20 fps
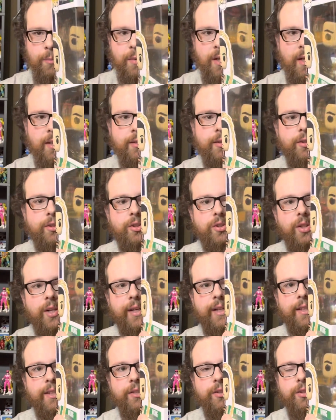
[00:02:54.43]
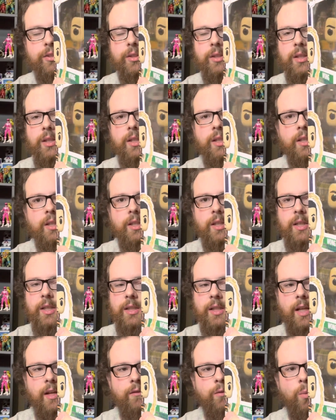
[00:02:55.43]
Doctor Strange. I
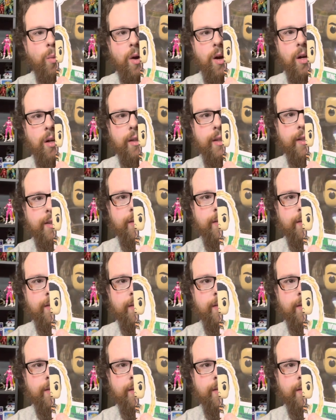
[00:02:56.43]
love Wong.